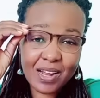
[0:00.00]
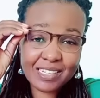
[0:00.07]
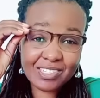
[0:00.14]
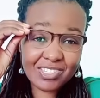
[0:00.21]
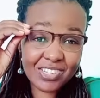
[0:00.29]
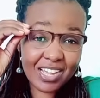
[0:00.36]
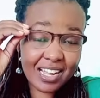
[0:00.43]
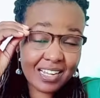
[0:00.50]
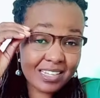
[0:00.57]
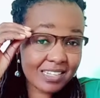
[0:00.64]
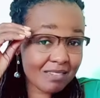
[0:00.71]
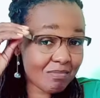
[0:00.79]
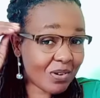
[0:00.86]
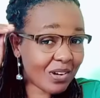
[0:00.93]
So the
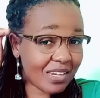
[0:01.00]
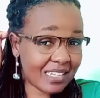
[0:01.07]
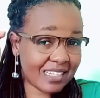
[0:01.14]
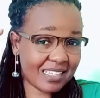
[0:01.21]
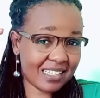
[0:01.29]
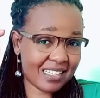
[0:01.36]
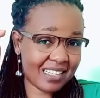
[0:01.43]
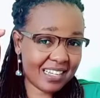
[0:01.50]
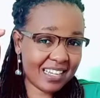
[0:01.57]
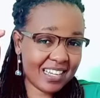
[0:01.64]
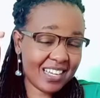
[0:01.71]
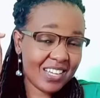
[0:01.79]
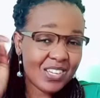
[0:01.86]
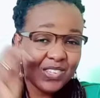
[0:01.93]
government should just
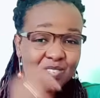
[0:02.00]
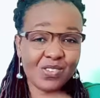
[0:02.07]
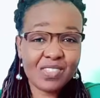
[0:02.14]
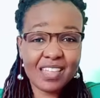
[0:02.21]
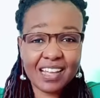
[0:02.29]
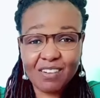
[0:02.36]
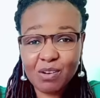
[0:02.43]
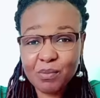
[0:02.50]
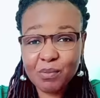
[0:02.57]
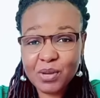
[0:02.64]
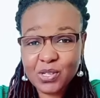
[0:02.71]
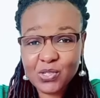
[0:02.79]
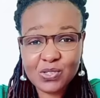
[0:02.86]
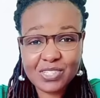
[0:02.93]
change this already.